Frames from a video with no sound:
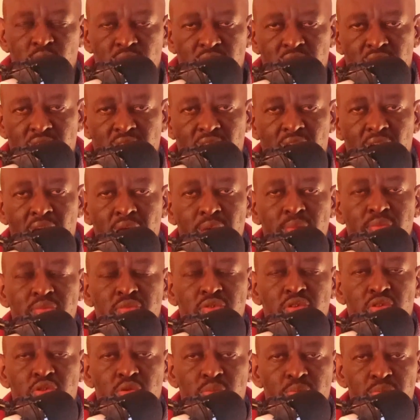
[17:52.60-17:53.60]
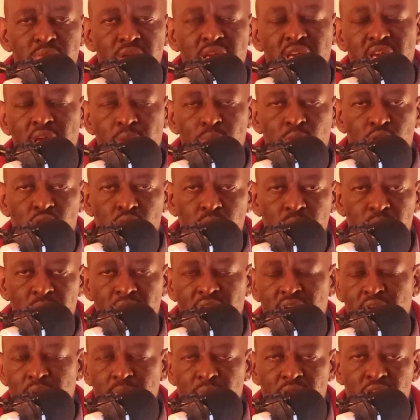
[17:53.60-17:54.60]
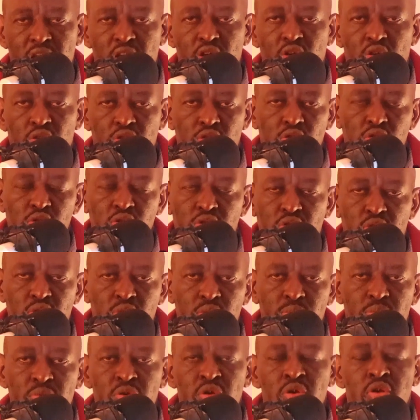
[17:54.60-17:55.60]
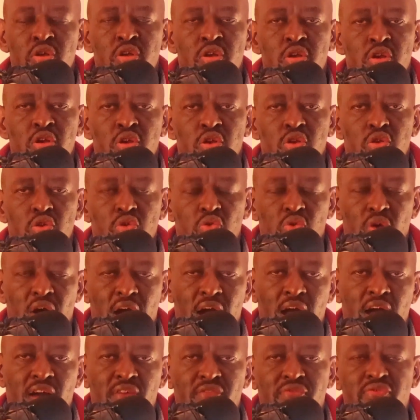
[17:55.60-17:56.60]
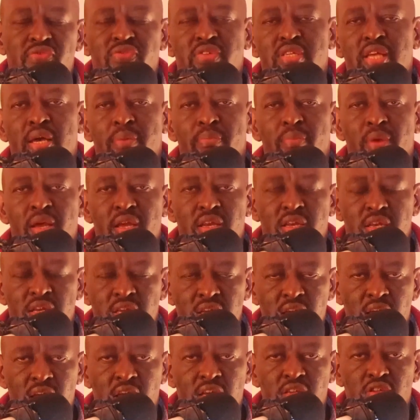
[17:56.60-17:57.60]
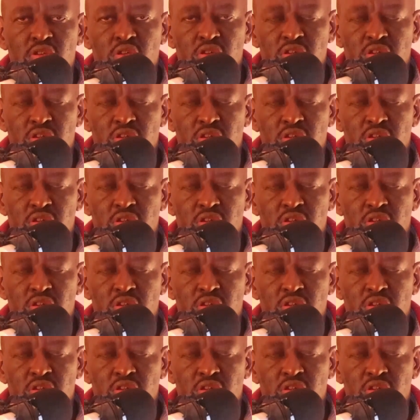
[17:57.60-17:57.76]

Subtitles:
when it comes to being able to make money on YouTube, you have some ideas